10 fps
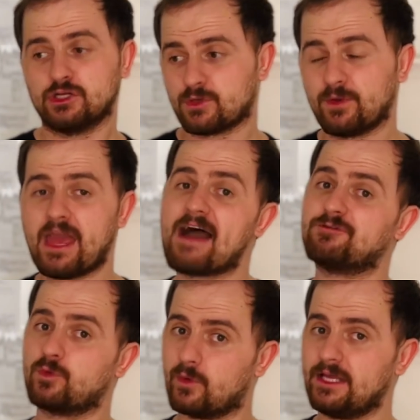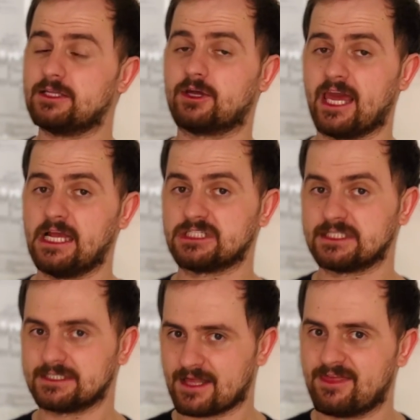So when you have 20
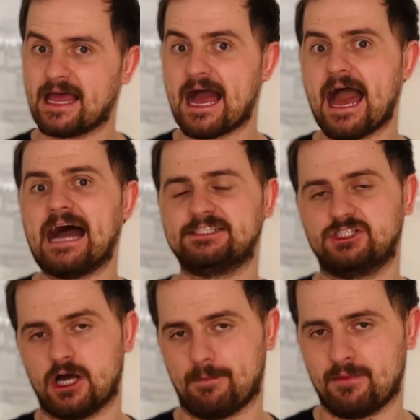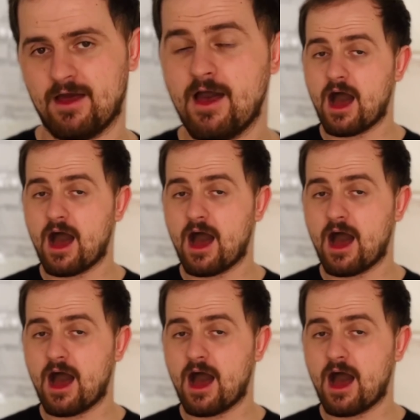locations, that adds up.